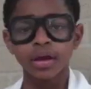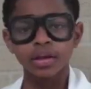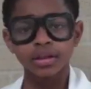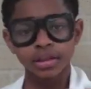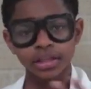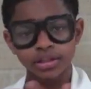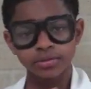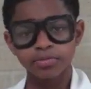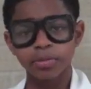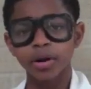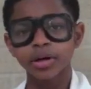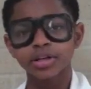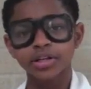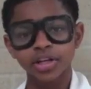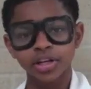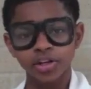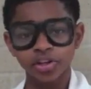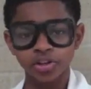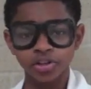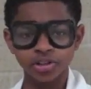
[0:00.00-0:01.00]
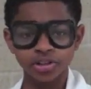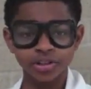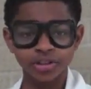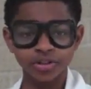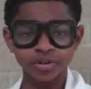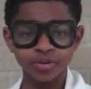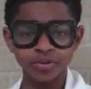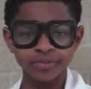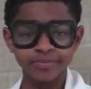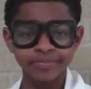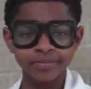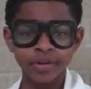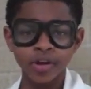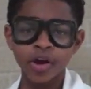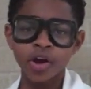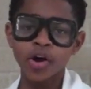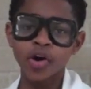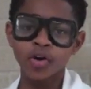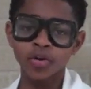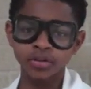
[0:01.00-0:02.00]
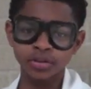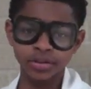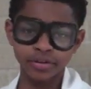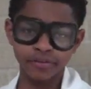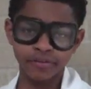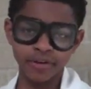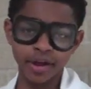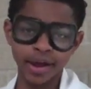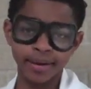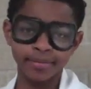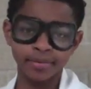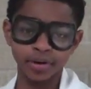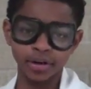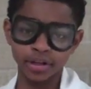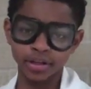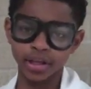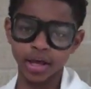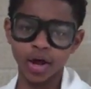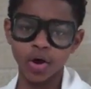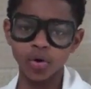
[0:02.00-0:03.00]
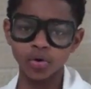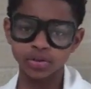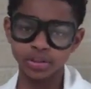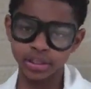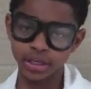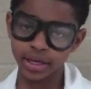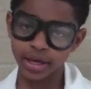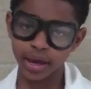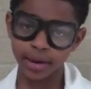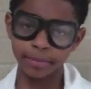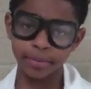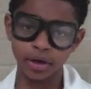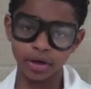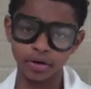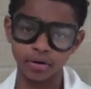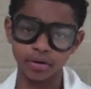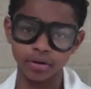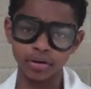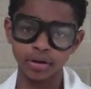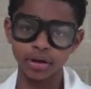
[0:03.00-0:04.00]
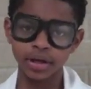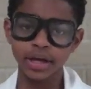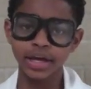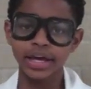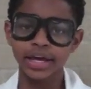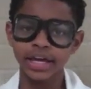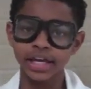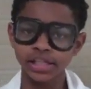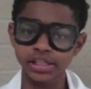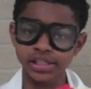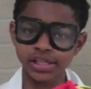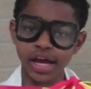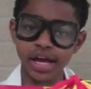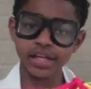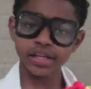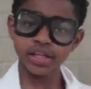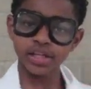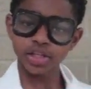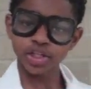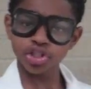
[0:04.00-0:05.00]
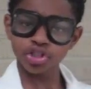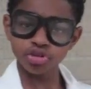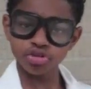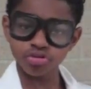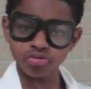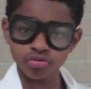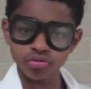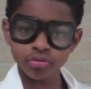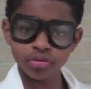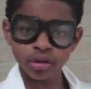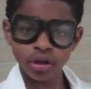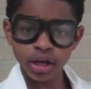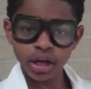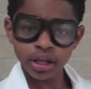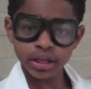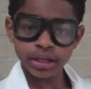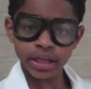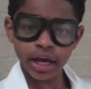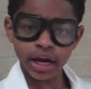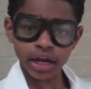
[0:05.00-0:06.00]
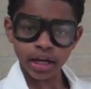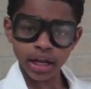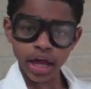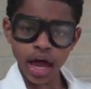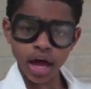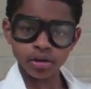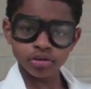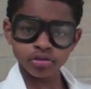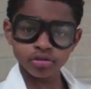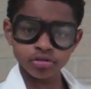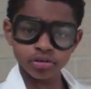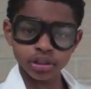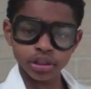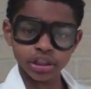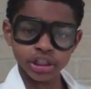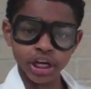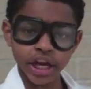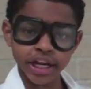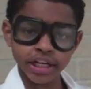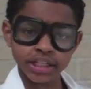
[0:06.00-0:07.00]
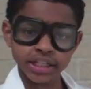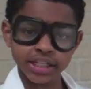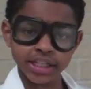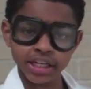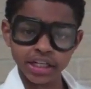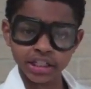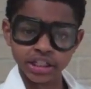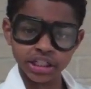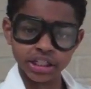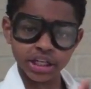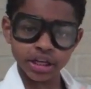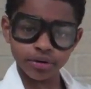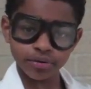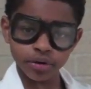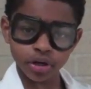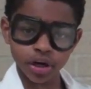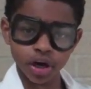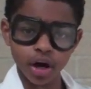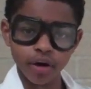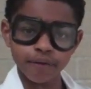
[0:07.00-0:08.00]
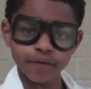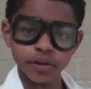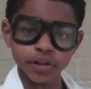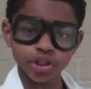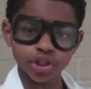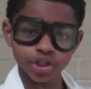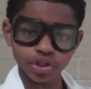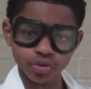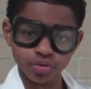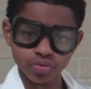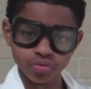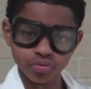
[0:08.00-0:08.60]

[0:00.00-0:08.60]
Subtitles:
This particular shoe holds a fabric that holds a chemical inside the shoe that allows you to change the exterior of the shoe.